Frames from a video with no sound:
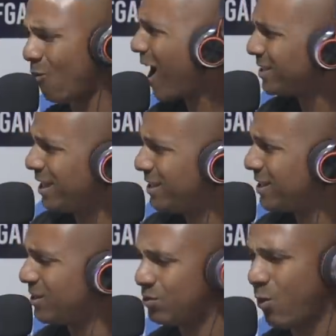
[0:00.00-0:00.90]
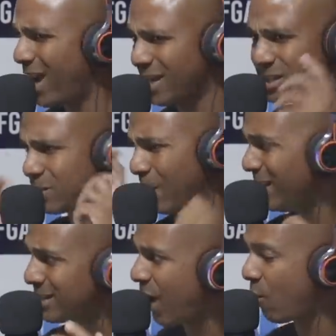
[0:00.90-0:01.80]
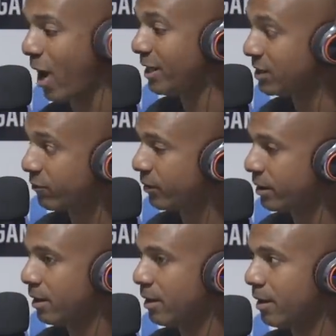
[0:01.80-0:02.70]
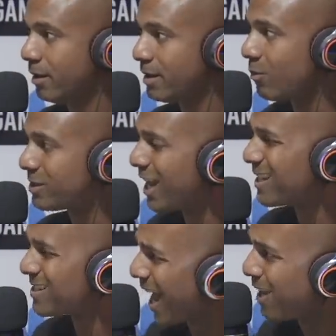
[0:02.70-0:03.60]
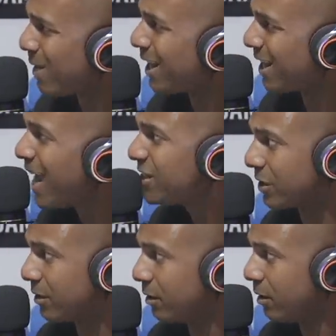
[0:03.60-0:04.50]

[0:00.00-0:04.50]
why is they distanced, why they just spaced out, why they different, they was taking psych medication.